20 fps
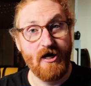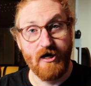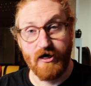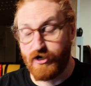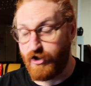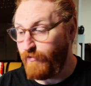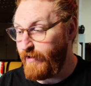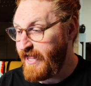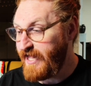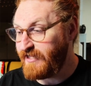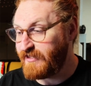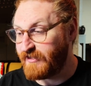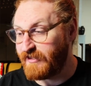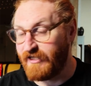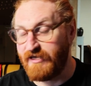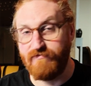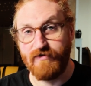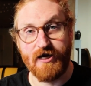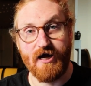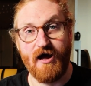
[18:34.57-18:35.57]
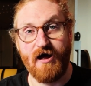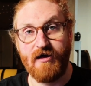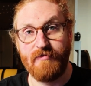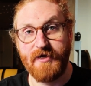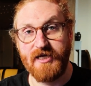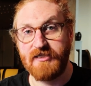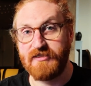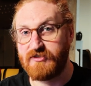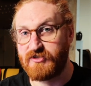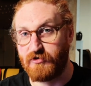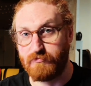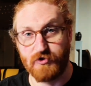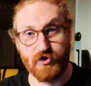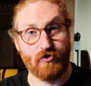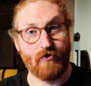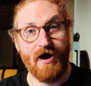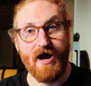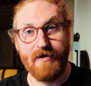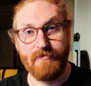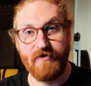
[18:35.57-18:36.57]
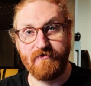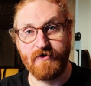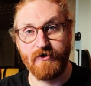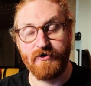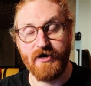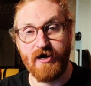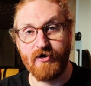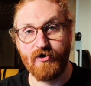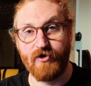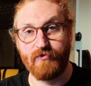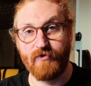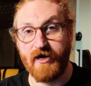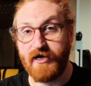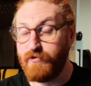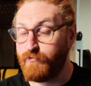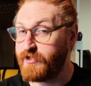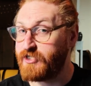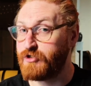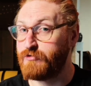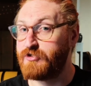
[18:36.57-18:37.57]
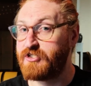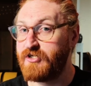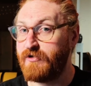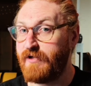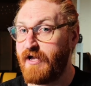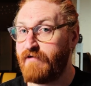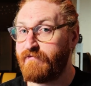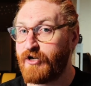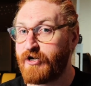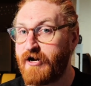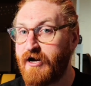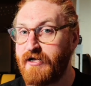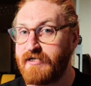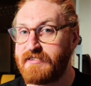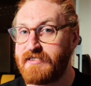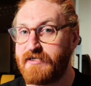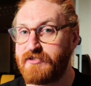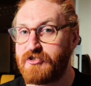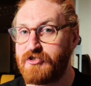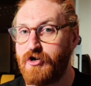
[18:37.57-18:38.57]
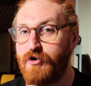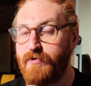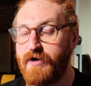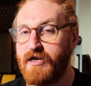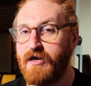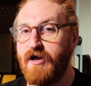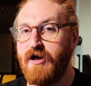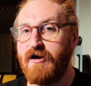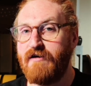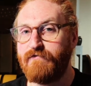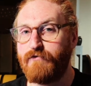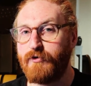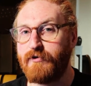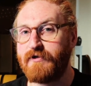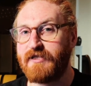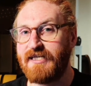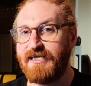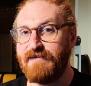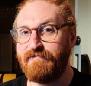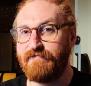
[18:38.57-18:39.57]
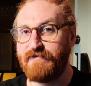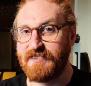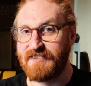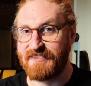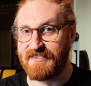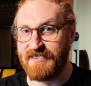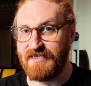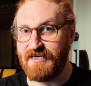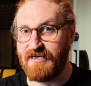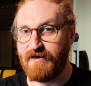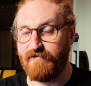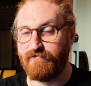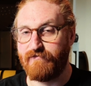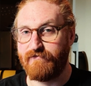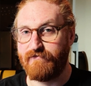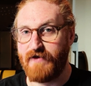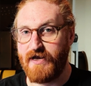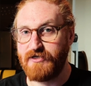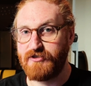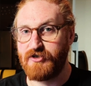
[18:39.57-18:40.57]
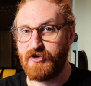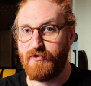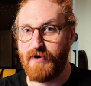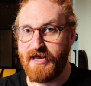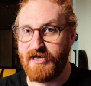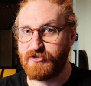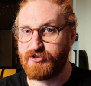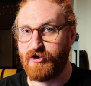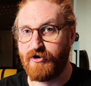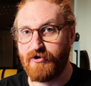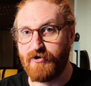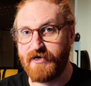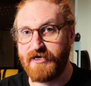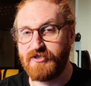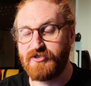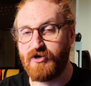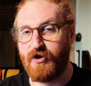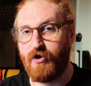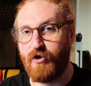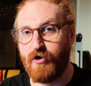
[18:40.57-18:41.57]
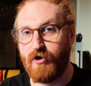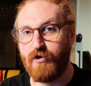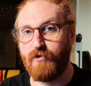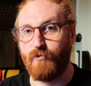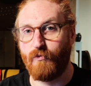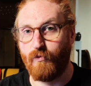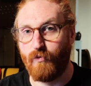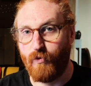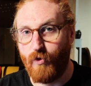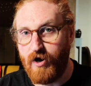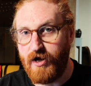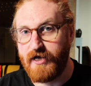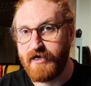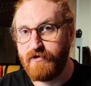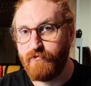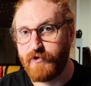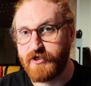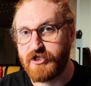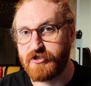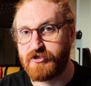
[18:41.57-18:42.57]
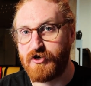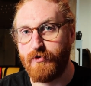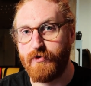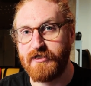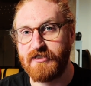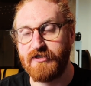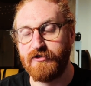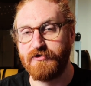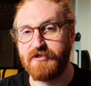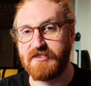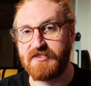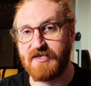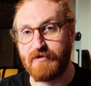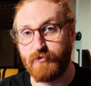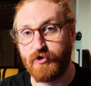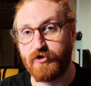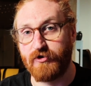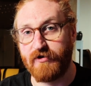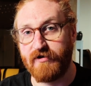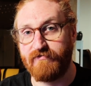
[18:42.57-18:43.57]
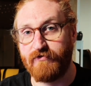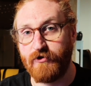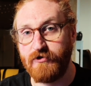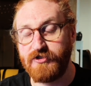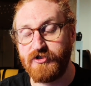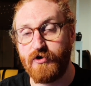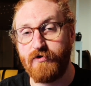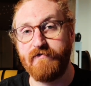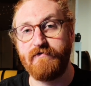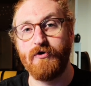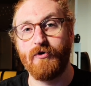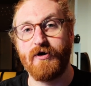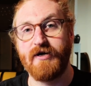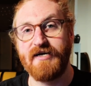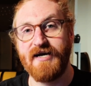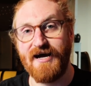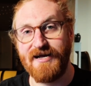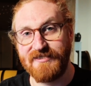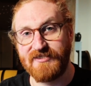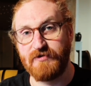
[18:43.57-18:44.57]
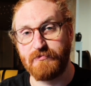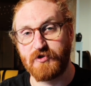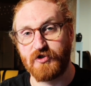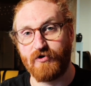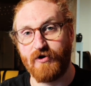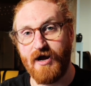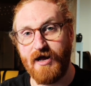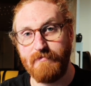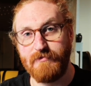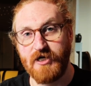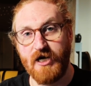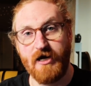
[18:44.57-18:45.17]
go ahead and leave a comment, subscribe if you're not already. We do still have our contest going for the Physique Vento Antares R1, which is going till December 31st. So if you are not subscribed,